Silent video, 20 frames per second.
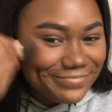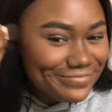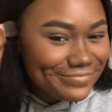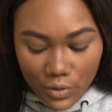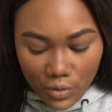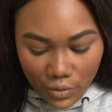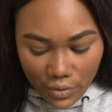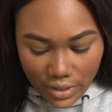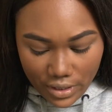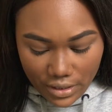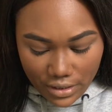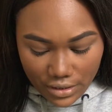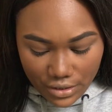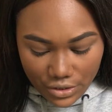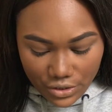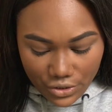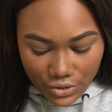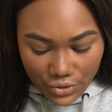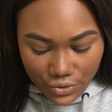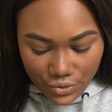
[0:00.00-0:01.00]
I'm going
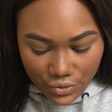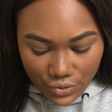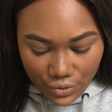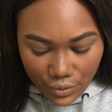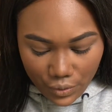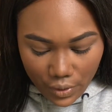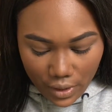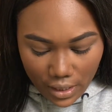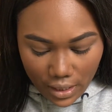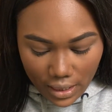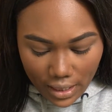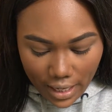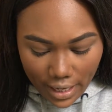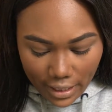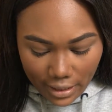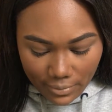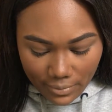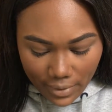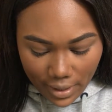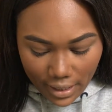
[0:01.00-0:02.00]
to
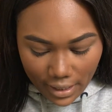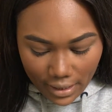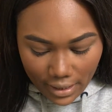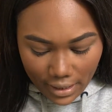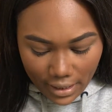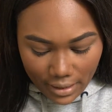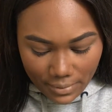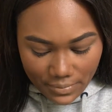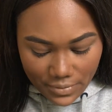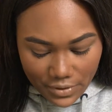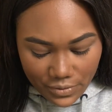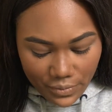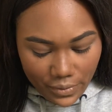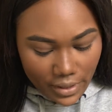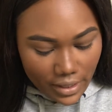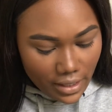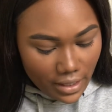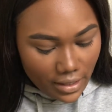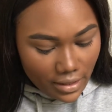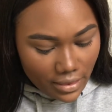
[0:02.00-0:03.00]
line my lips
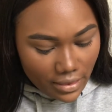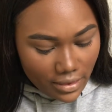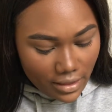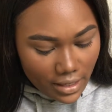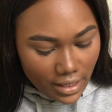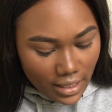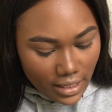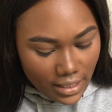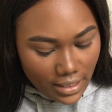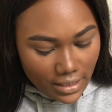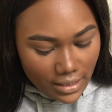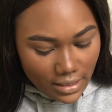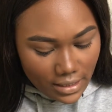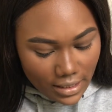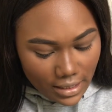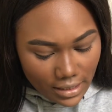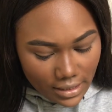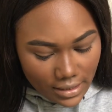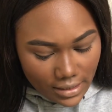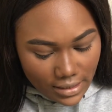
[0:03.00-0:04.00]
with
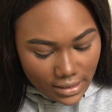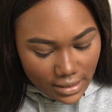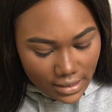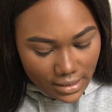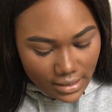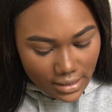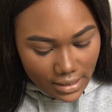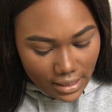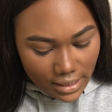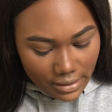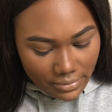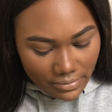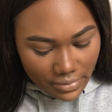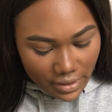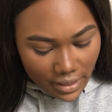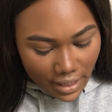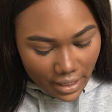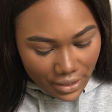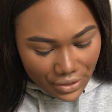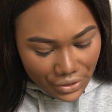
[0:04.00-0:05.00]
NYX's lip
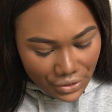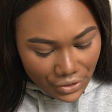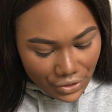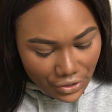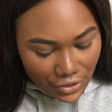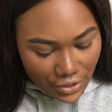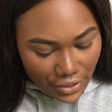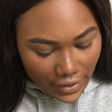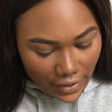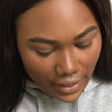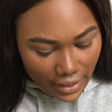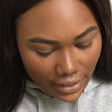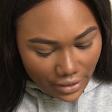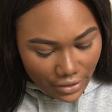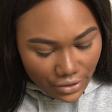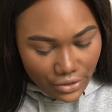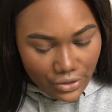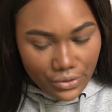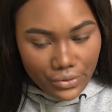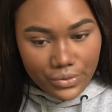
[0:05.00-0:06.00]
liner
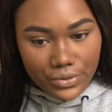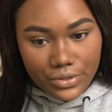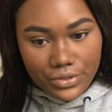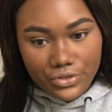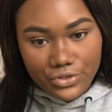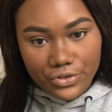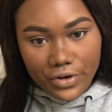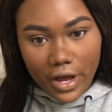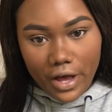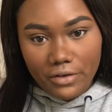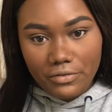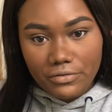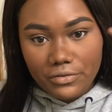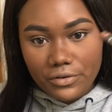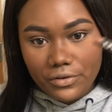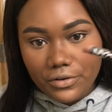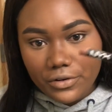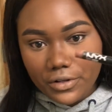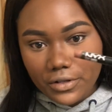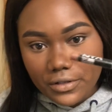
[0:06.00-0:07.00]
and Nude
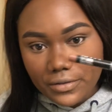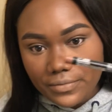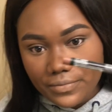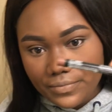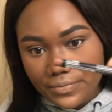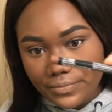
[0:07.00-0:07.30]
Truffle.